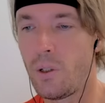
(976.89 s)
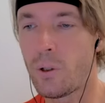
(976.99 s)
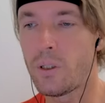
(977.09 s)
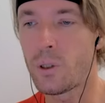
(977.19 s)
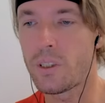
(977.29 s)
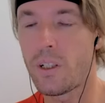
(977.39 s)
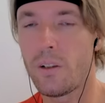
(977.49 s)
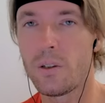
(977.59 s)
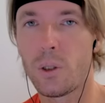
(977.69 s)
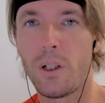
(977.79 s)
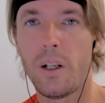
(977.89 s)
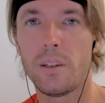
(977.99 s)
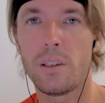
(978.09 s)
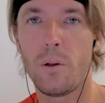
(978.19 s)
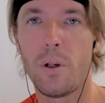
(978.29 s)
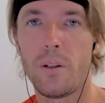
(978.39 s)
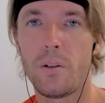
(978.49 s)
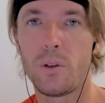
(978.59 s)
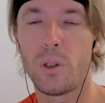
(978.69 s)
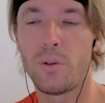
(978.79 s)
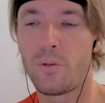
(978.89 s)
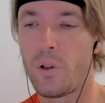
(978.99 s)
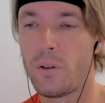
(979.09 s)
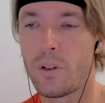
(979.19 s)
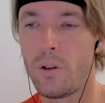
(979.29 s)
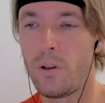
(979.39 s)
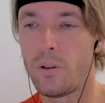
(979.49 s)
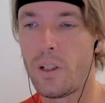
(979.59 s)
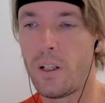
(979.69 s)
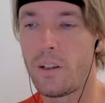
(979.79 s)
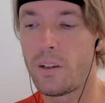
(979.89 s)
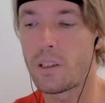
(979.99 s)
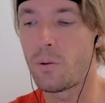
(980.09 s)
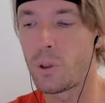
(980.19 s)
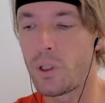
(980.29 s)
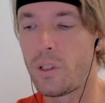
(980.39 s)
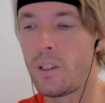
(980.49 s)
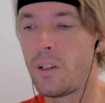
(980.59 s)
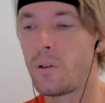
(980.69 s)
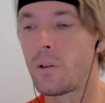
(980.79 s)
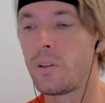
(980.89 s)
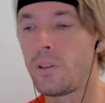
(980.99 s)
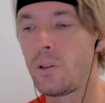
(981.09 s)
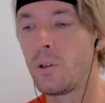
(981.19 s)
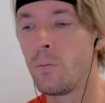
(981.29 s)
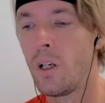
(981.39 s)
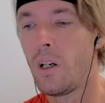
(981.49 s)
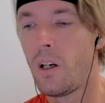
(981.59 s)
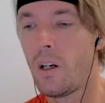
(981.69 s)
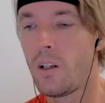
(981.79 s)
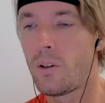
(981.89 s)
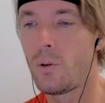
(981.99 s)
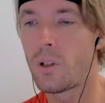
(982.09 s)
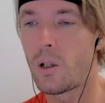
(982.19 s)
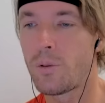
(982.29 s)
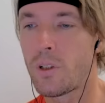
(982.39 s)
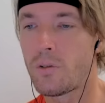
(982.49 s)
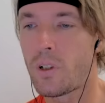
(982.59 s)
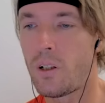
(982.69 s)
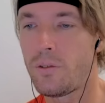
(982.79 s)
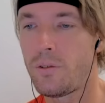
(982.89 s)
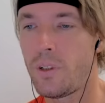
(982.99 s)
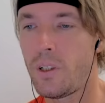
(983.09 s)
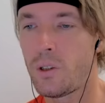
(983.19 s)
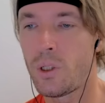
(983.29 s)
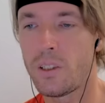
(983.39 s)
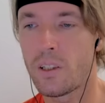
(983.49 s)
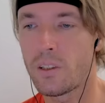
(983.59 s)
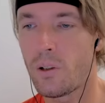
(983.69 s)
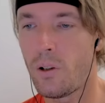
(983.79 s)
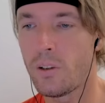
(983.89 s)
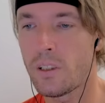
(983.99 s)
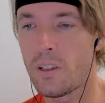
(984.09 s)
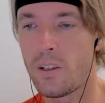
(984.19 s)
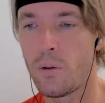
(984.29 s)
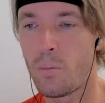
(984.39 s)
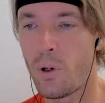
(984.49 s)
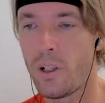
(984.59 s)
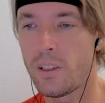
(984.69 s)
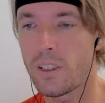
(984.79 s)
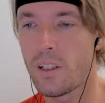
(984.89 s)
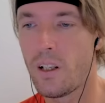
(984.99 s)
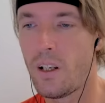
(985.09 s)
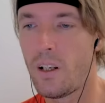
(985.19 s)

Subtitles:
You can just tell that she has no energy throughout the whole day. That's why she needed to consume 2 cups of coffee. She's exhausted, depressed,